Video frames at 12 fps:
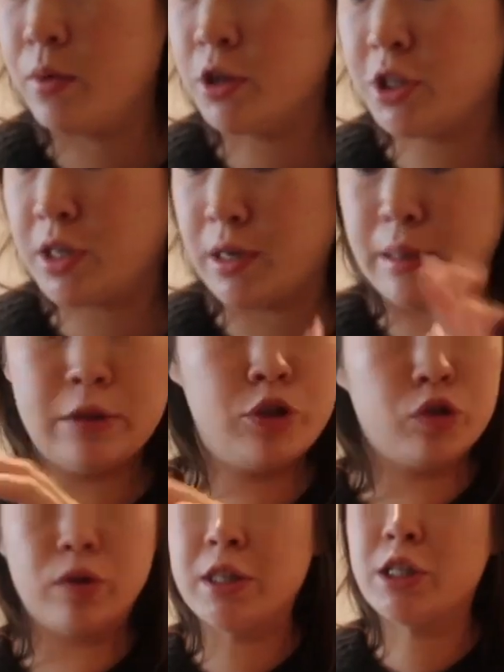we're just gonna
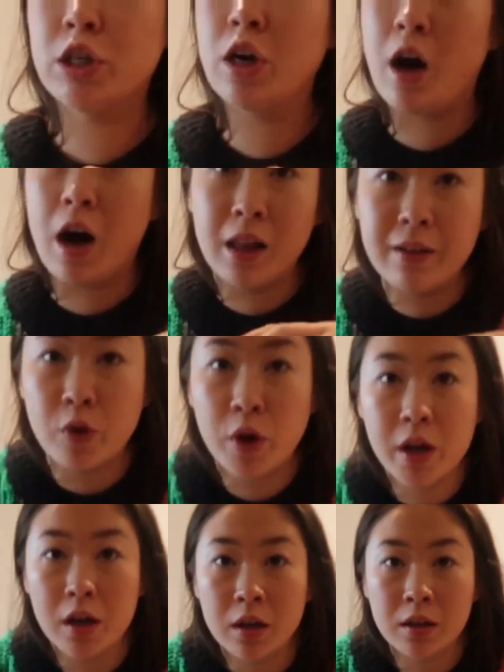drizzle olive
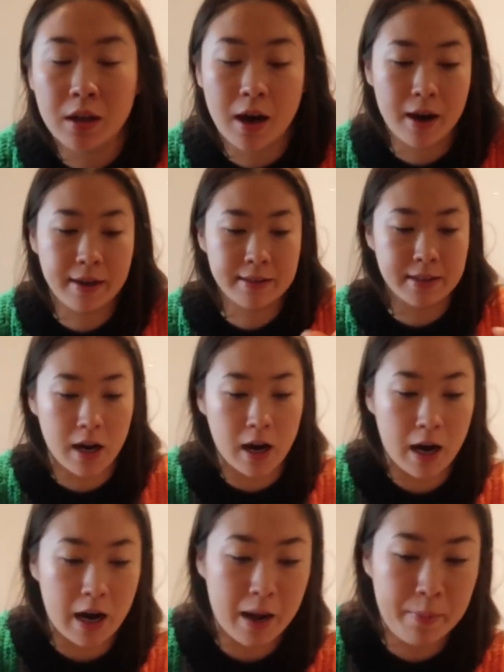oil on
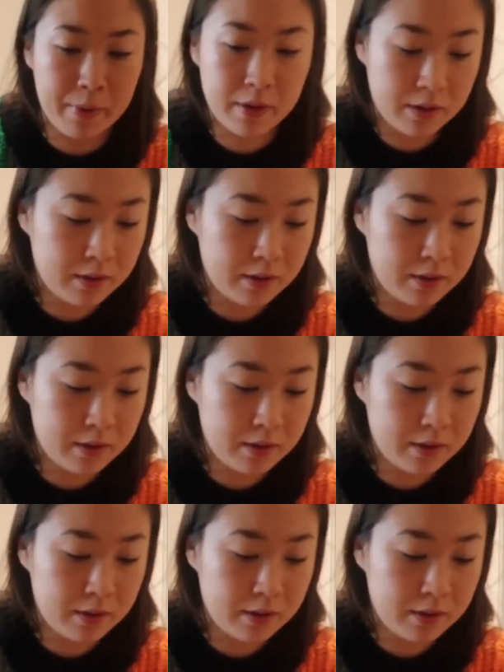top